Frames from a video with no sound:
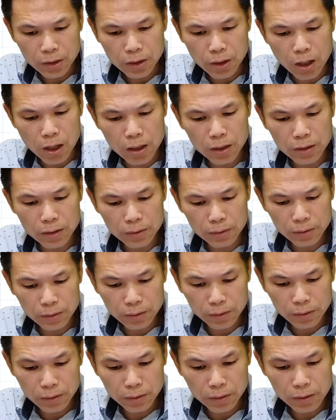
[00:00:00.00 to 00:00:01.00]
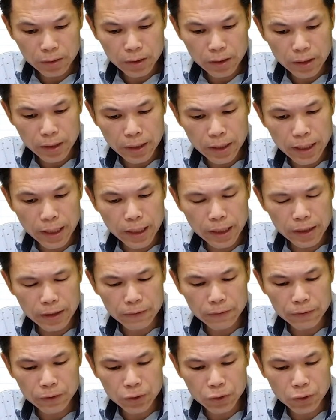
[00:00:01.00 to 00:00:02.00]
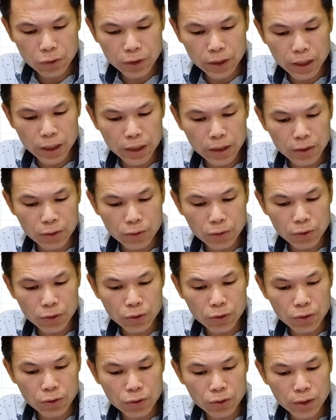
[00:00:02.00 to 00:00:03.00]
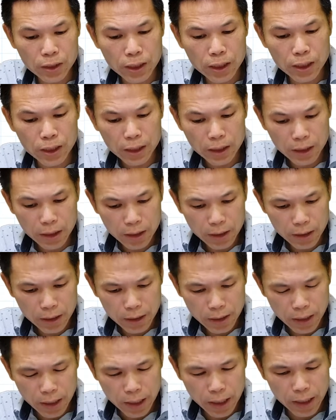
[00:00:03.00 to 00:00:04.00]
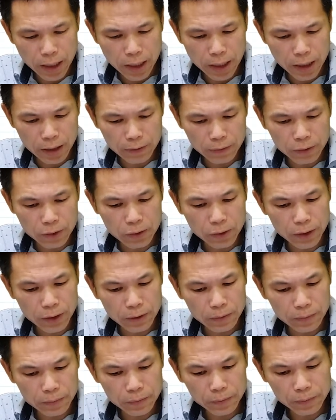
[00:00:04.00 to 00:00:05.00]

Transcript: dot negative 3 root 3 and negative 3.